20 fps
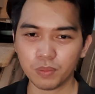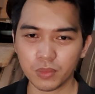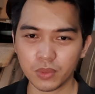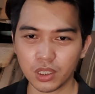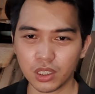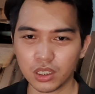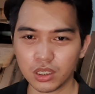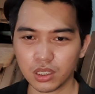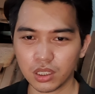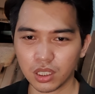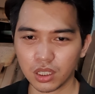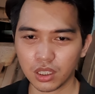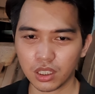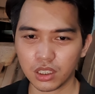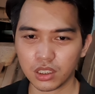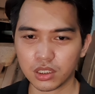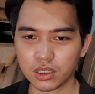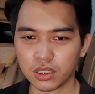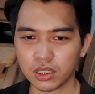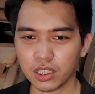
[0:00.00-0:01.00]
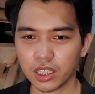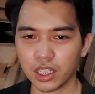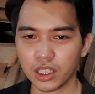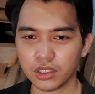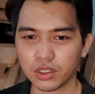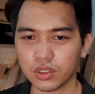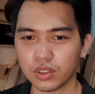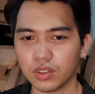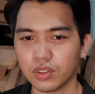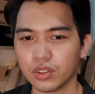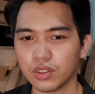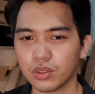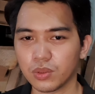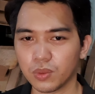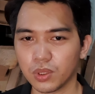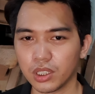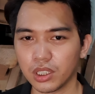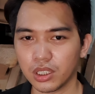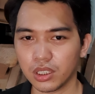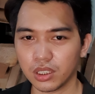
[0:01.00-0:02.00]
these lessons
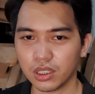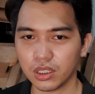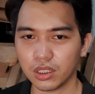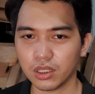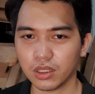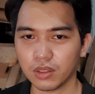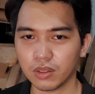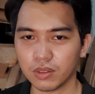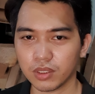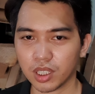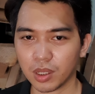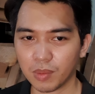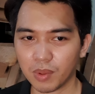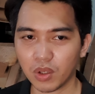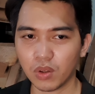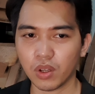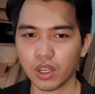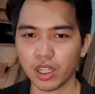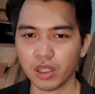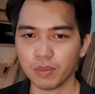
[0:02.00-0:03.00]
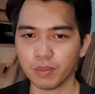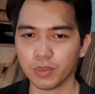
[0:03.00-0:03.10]
will somehow help